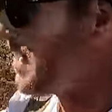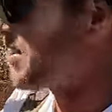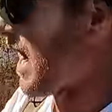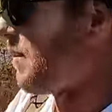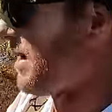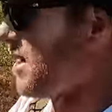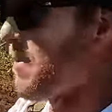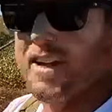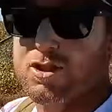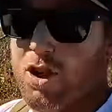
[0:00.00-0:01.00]
wind coming in
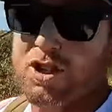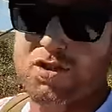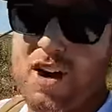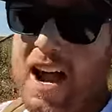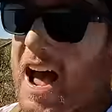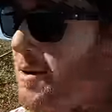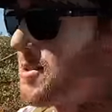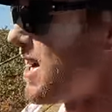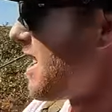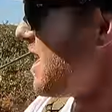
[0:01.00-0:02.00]
about 2 to 3
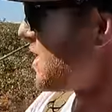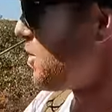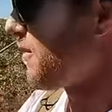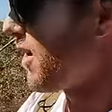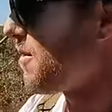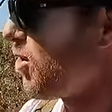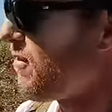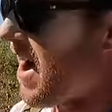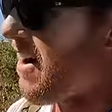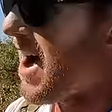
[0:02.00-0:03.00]
hours. So we've got to
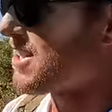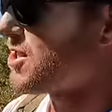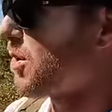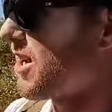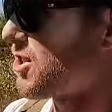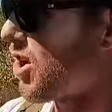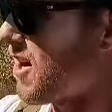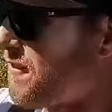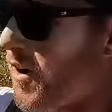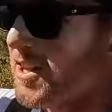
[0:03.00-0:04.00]
move our asses. We've got to
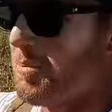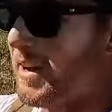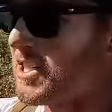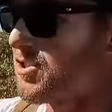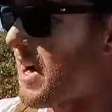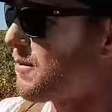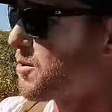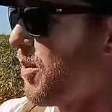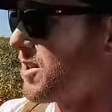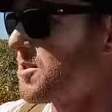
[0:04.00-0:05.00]
try to find the biggest
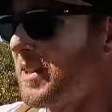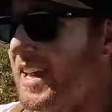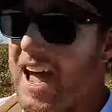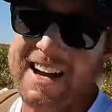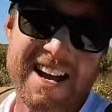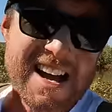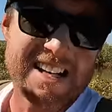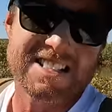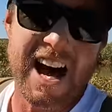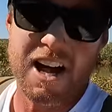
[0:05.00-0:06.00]
crabs we possibly can,
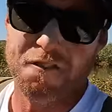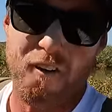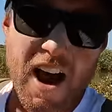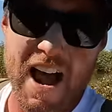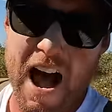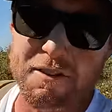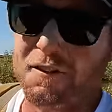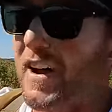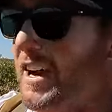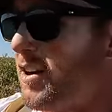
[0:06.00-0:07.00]
start a fire, have
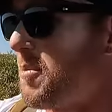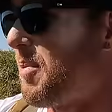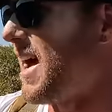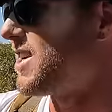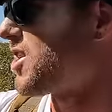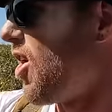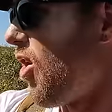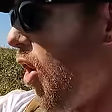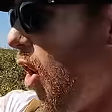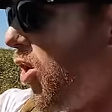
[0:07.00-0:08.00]
a feed on the beach,
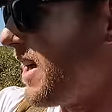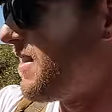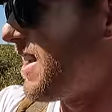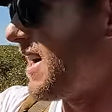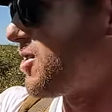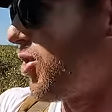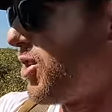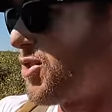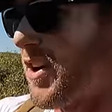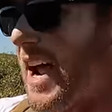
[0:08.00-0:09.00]
all in the next 2
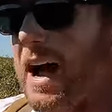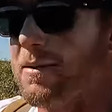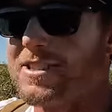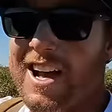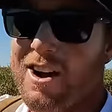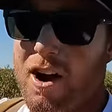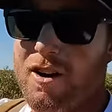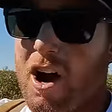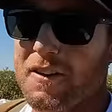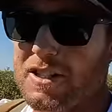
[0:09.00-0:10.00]
to 3 hours. I
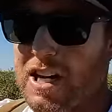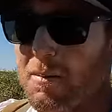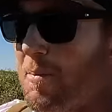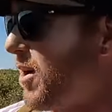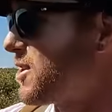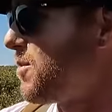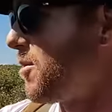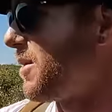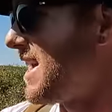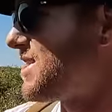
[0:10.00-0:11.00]
don't know if this is going to be
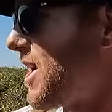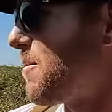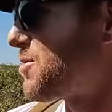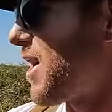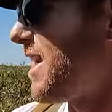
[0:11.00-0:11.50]
possible, but let's jump